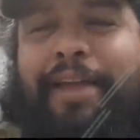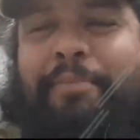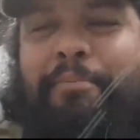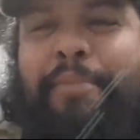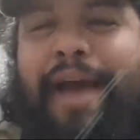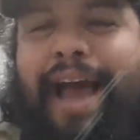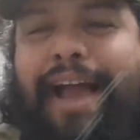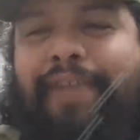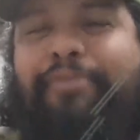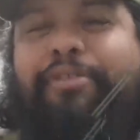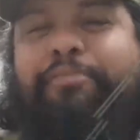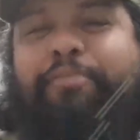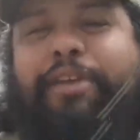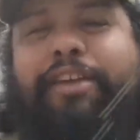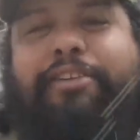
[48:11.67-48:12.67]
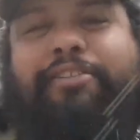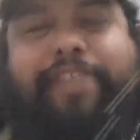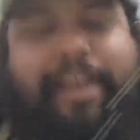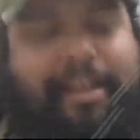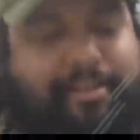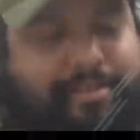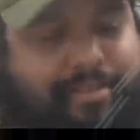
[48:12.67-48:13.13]
Mac would be your
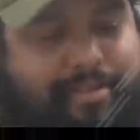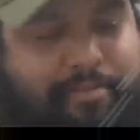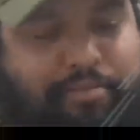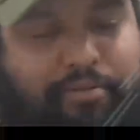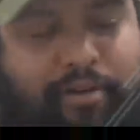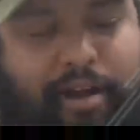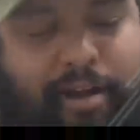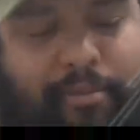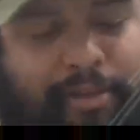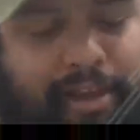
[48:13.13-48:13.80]
date to the prom,